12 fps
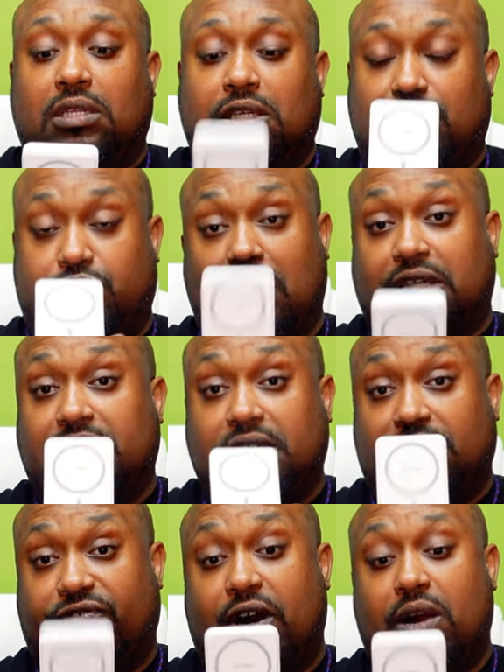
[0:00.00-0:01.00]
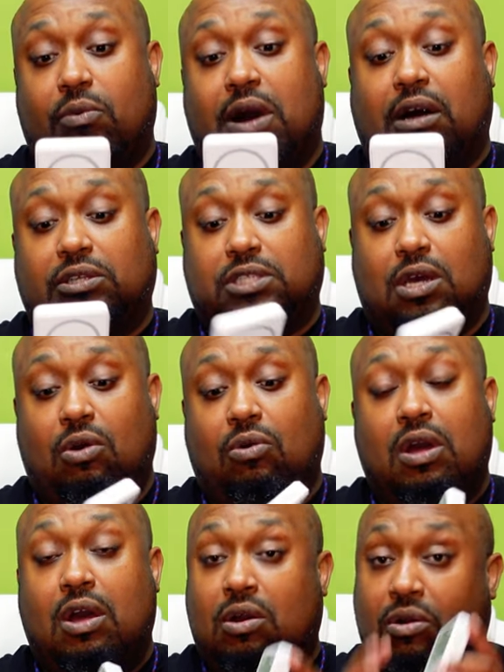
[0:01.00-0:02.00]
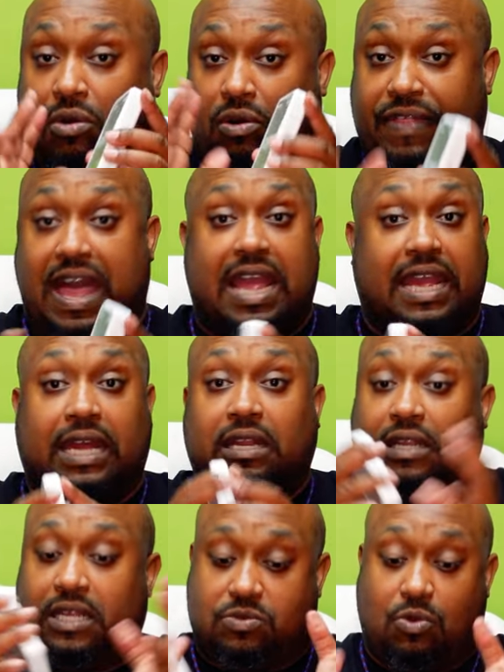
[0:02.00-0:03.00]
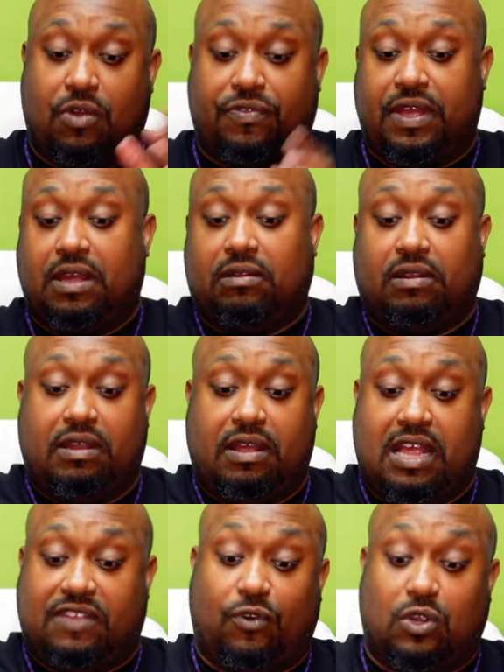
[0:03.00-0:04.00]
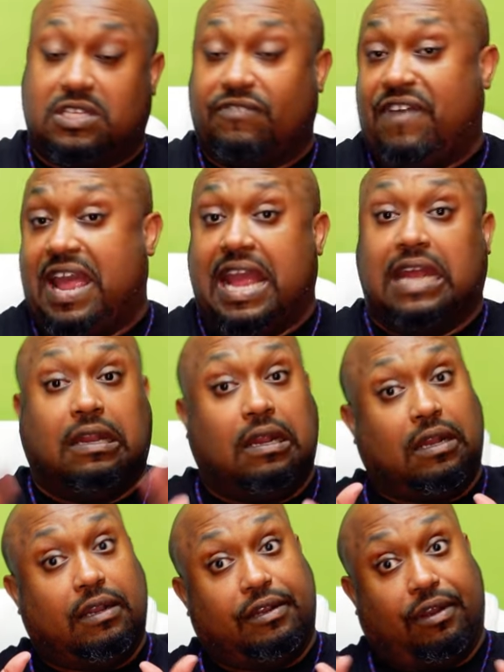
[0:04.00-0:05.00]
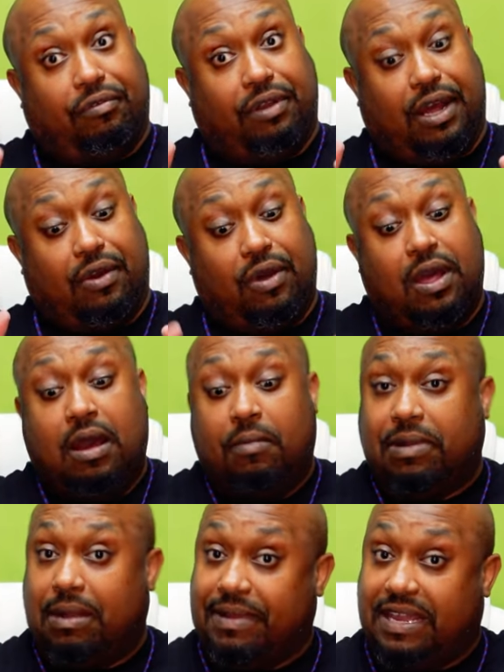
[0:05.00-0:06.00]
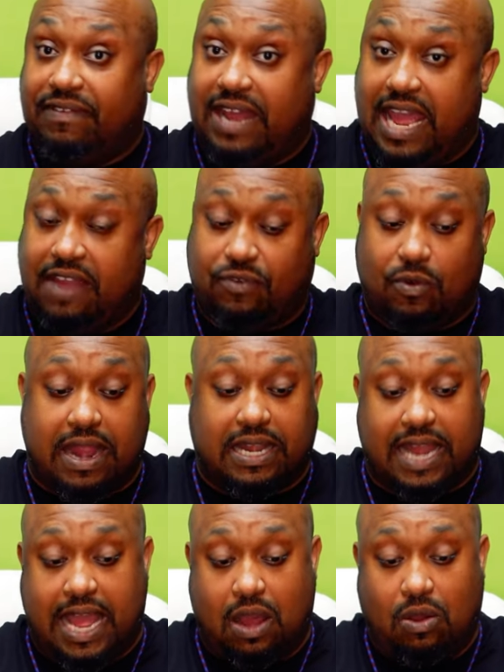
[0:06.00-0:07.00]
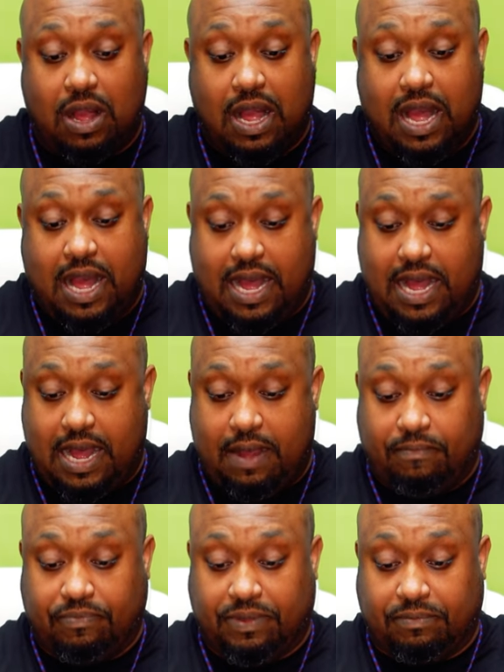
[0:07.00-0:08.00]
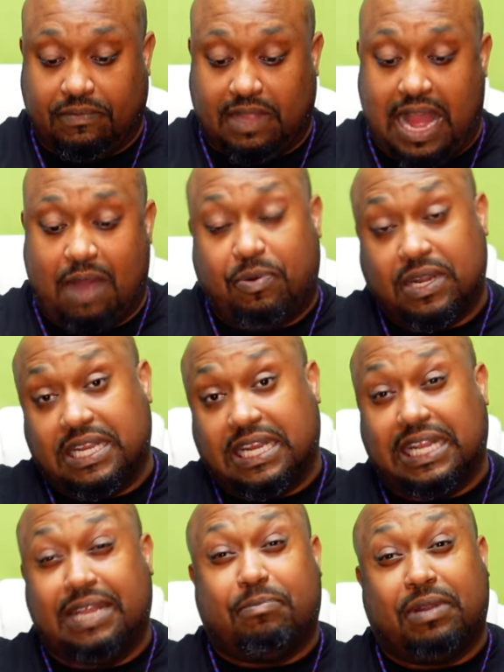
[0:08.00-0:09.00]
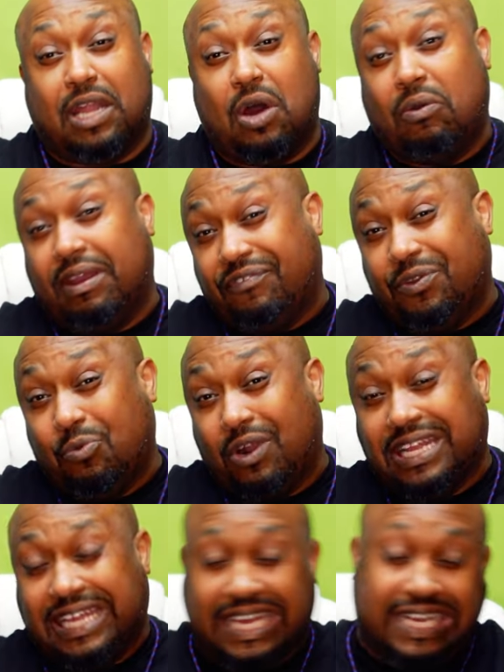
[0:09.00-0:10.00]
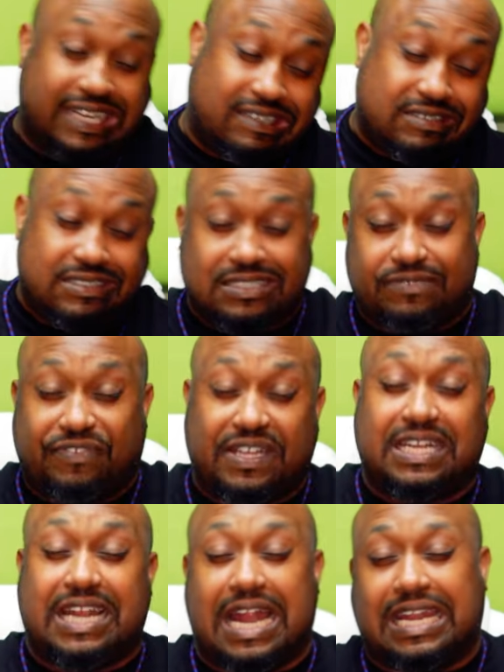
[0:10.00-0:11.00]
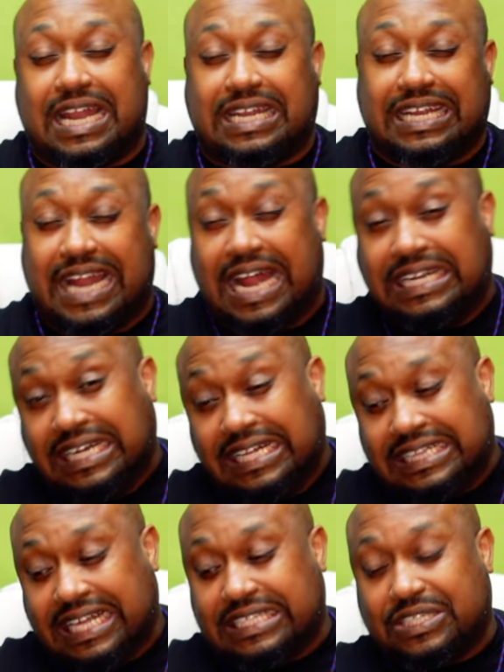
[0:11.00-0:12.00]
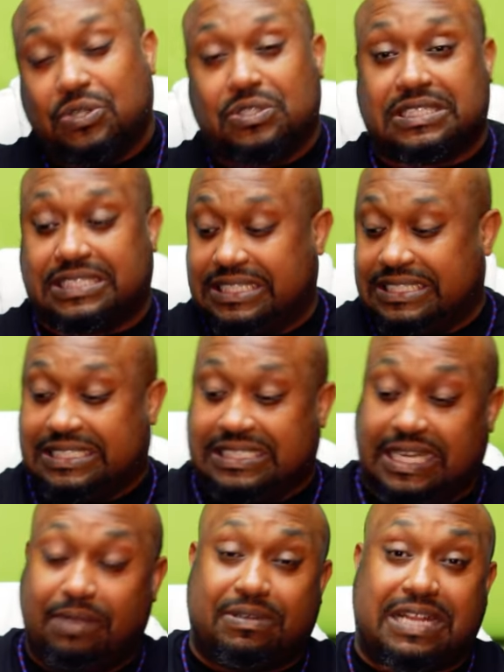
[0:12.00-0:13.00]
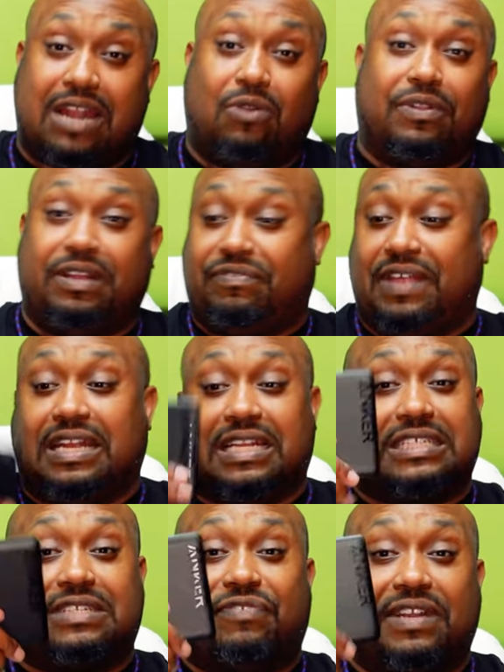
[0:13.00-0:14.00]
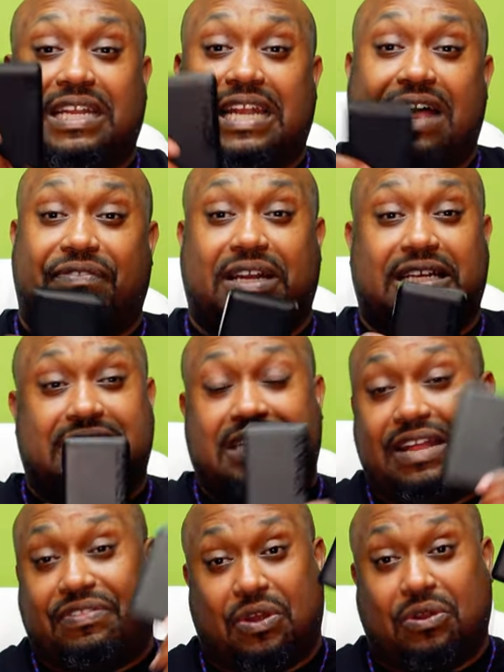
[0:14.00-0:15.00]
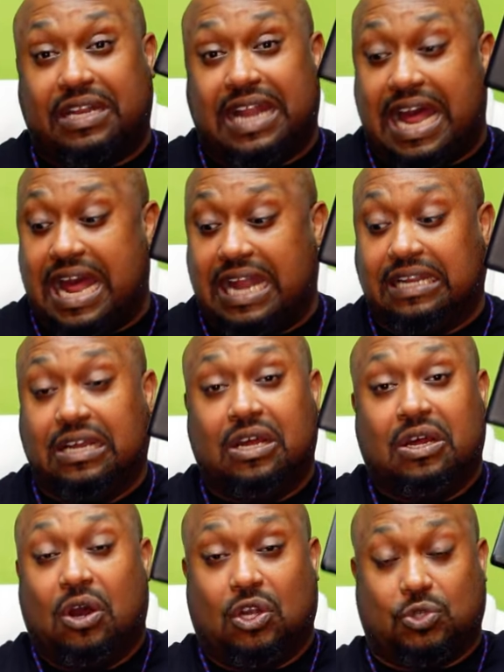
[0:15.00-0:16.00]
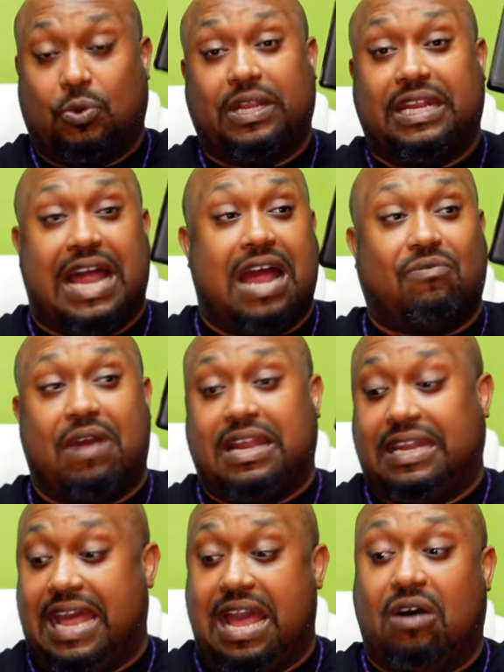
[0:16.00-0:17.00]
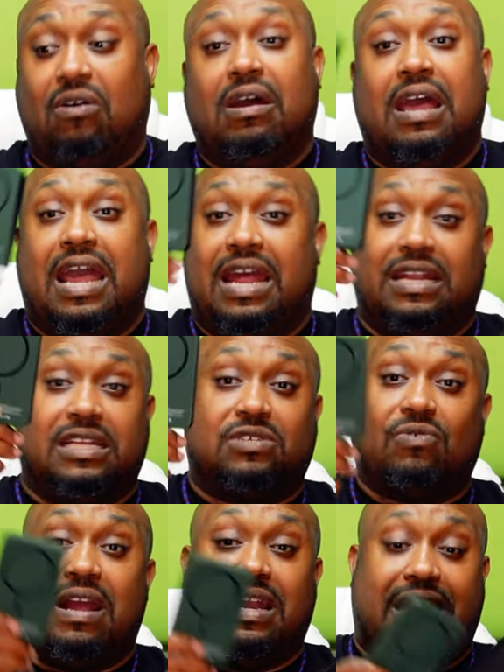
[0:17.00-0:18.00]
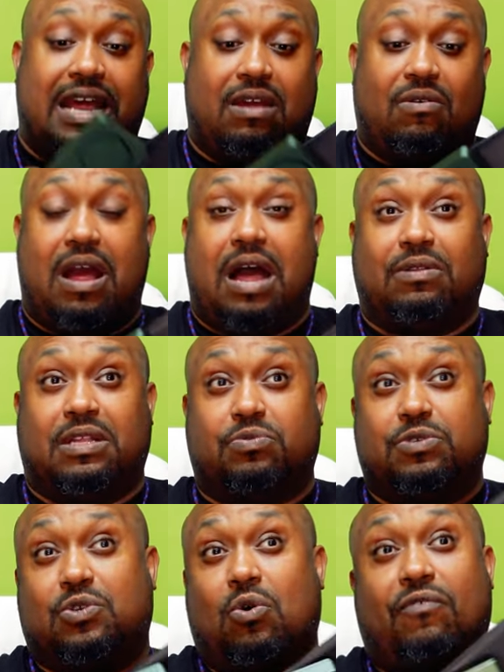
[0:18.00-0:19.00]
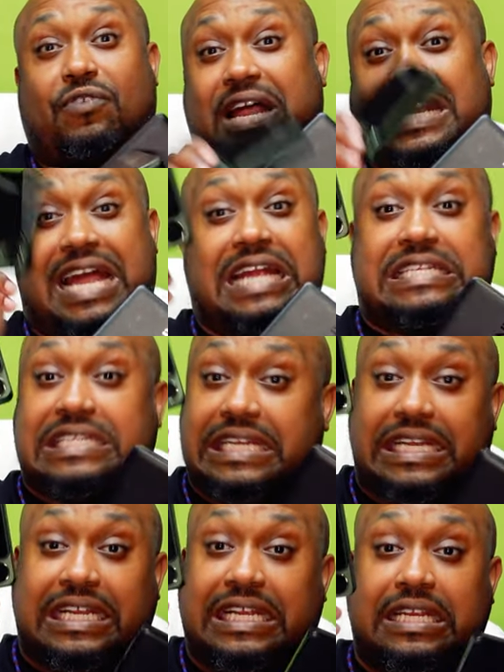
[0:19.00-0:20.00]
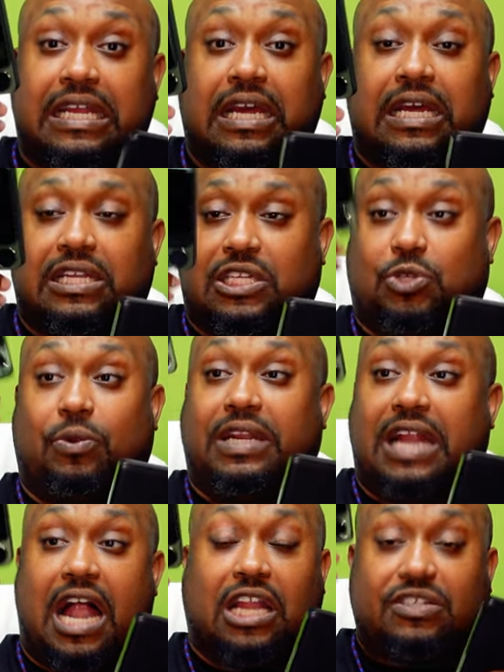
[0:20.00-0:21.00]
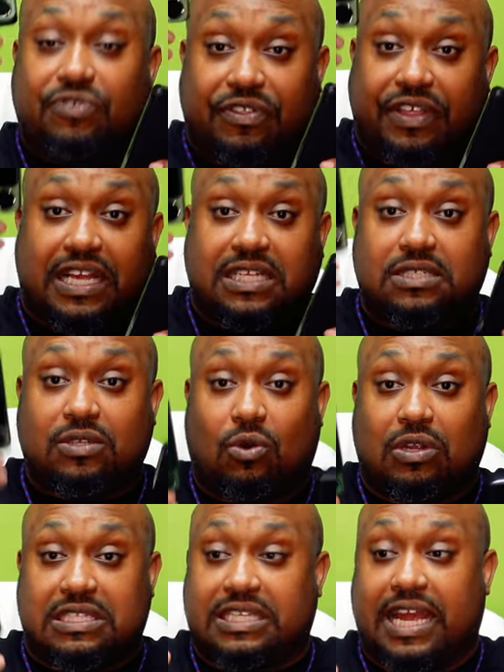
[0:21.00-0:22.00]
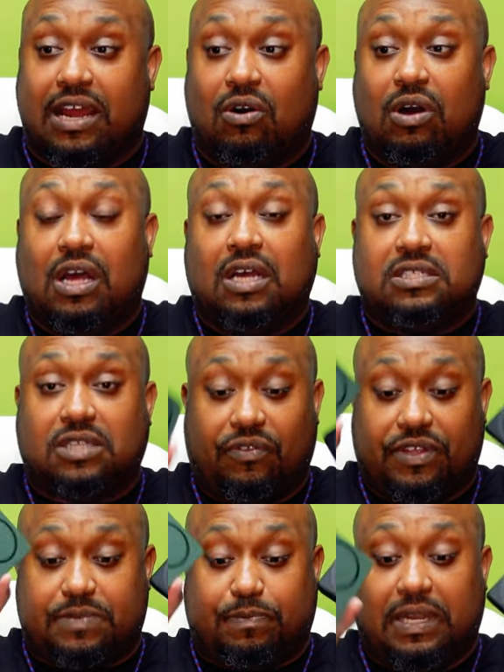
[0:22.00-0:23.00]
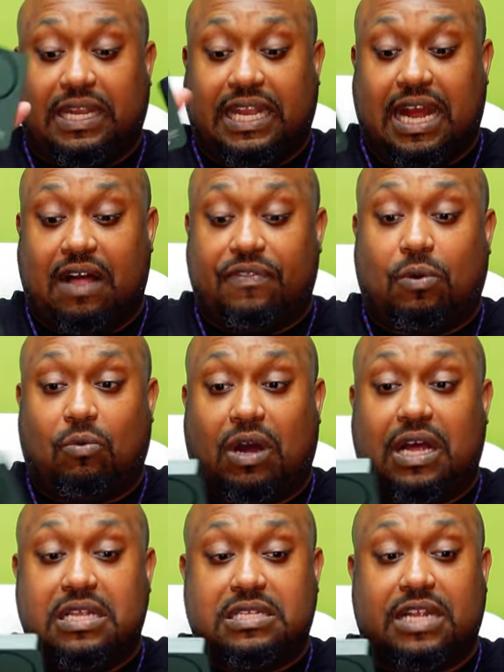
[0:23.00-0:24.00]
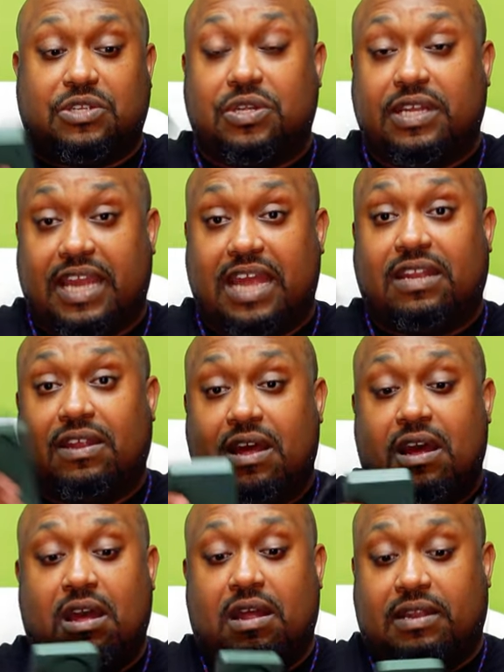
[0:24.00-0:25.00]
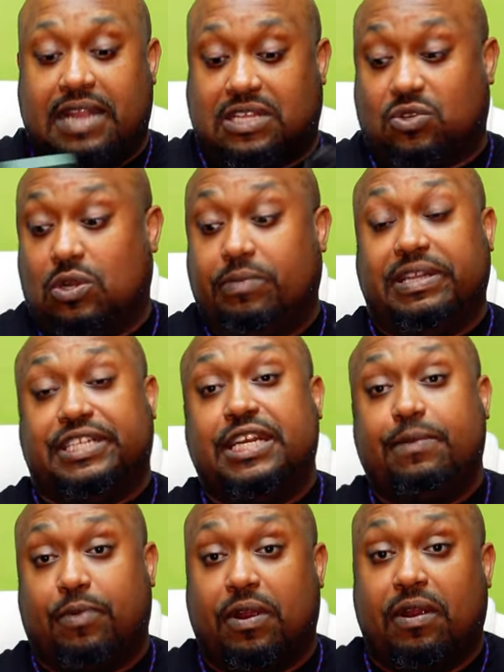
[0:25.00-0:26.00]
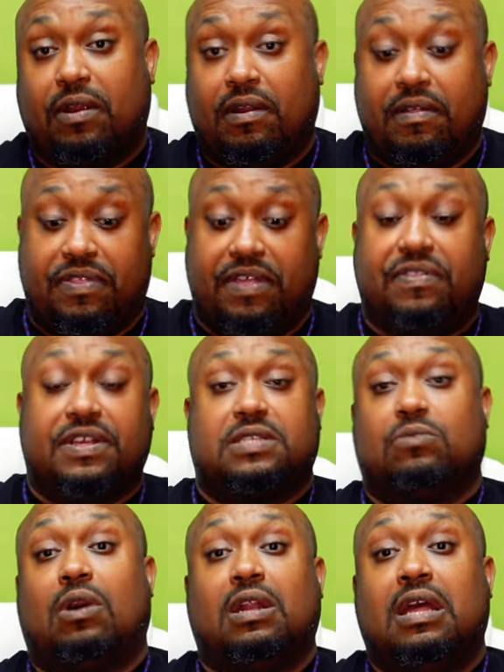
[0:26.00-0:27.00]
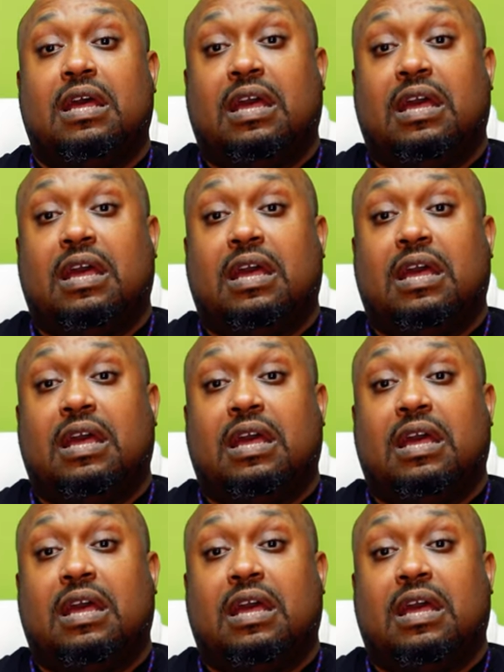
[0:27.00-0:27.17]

The construction is very well. So on that end, it's worth it. As far as the fan, don't know, but I'm gonna give it A for right now. Um, I'll put in a link below if you want to get it fifty nine ninety nine. Things think it's a little steep because I don't even think this is fifty nine. I think this is like thirty nine or twenty nine right now. And this is right now. Uh, this was going for like nineteen to twenty dollars for this on sale. So there's plenty other ones that you can get that's going to be cheaper than this one.